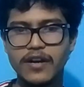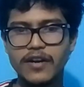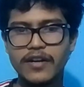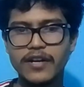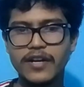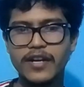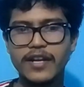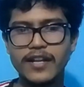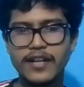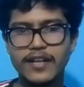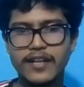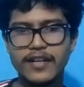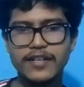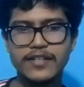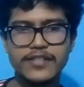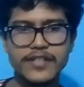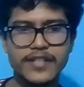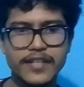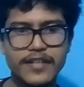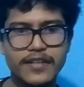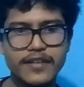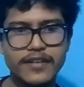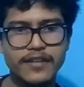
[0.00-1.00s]
Okay, let's
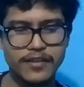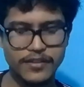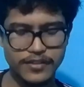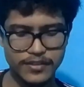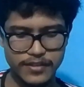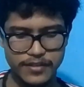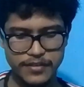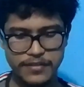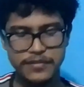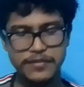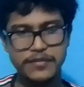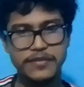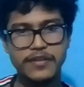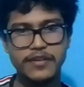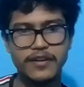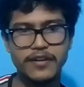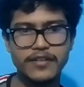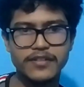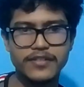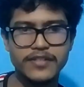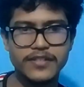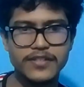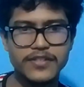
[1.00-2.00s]
see what
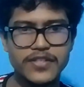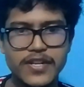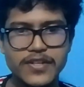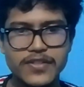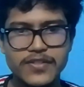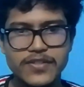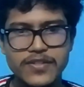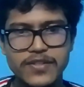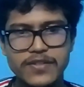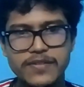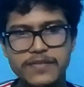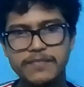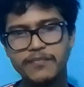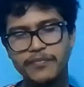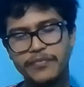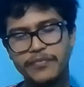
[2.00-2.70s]
it says.